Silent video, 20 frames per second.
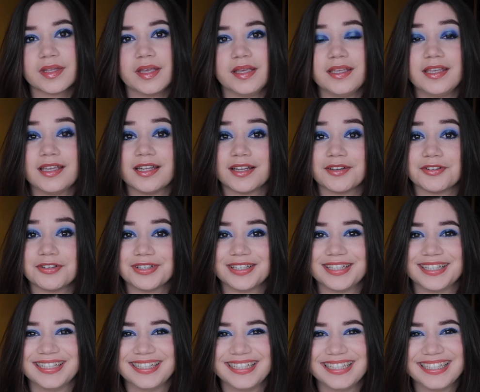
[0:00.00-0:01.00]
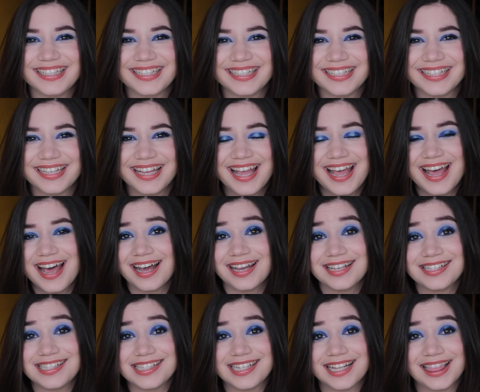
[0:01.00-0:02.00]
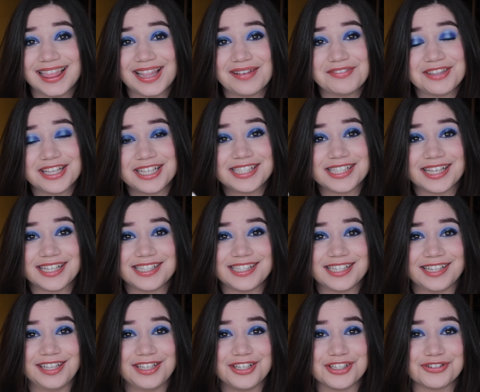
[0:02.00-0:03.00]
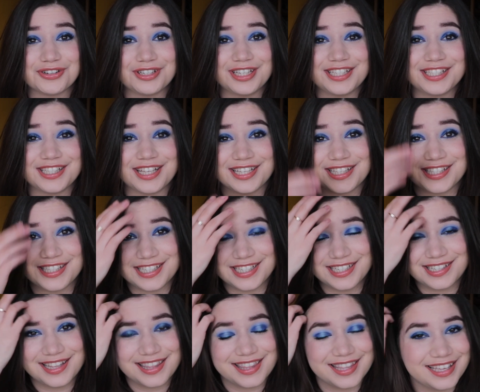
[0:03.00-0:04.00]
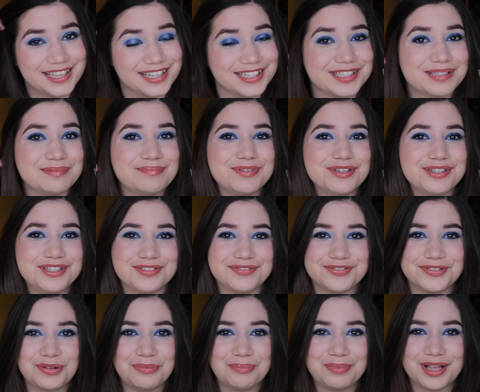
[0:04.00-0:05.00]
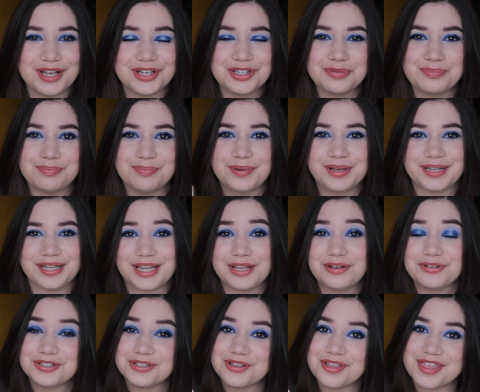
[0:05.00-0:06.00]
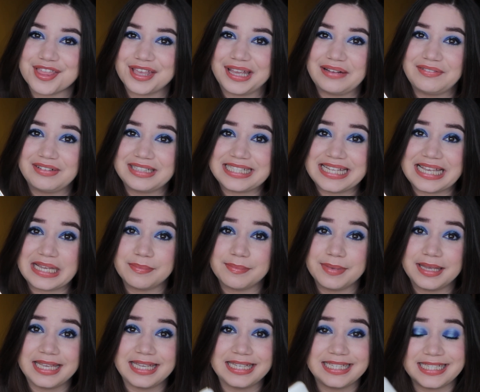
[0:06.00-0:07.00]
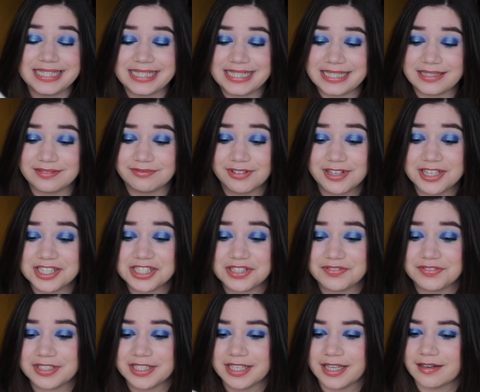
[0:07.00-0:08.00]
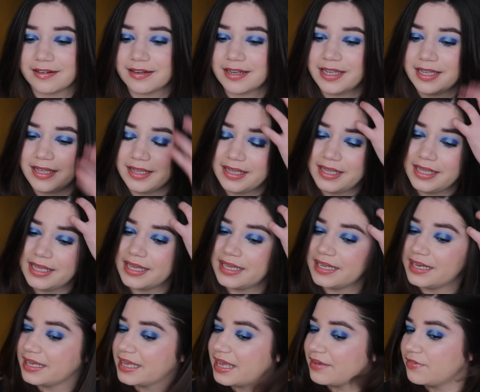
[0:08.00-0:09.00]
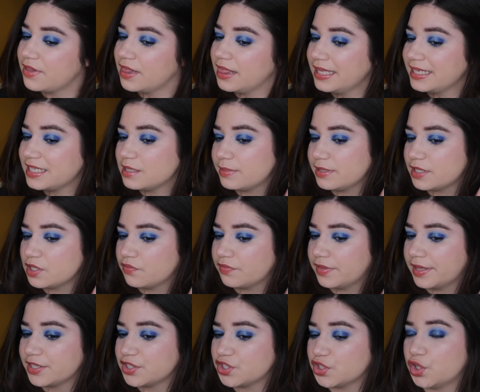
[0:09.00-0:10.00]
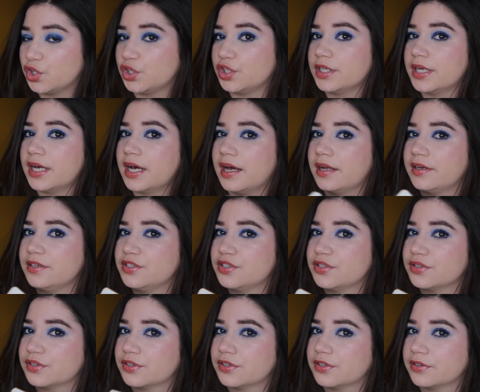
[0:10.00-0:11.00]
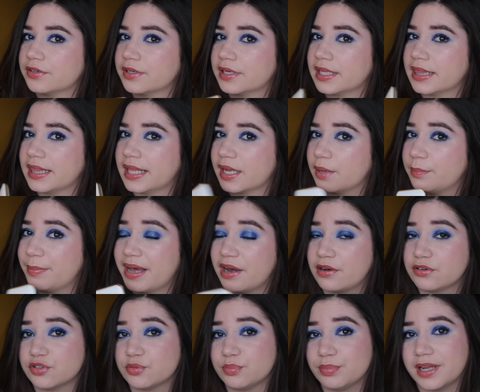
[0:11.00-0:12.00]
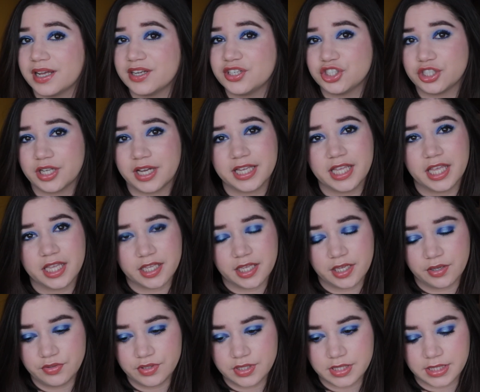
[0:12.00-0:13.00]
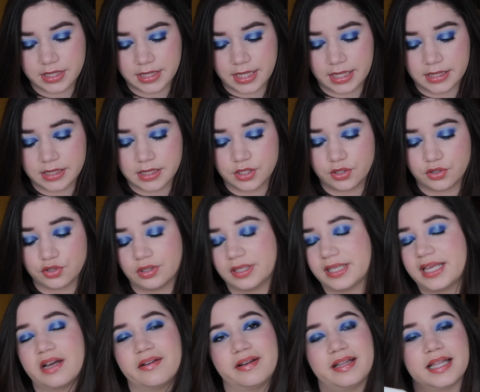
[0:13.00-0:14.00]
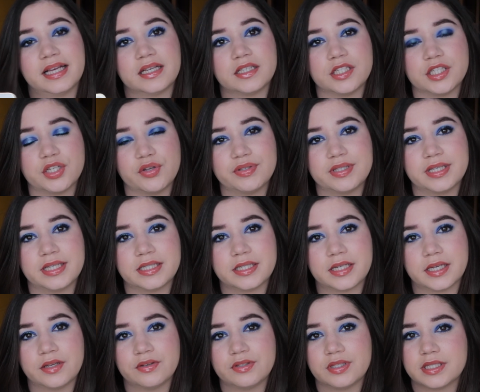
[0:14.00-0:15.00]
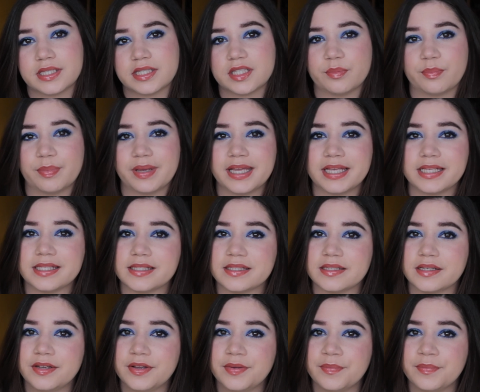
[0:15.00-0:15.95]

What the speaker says: you know, I still love this, I still enjoy this, I still think it's a beautiful blush, but I also think it will take me the rest of the year. And I have a little bit of this on under like a powder blush I used. That's usually how I like to use it. I use this as a base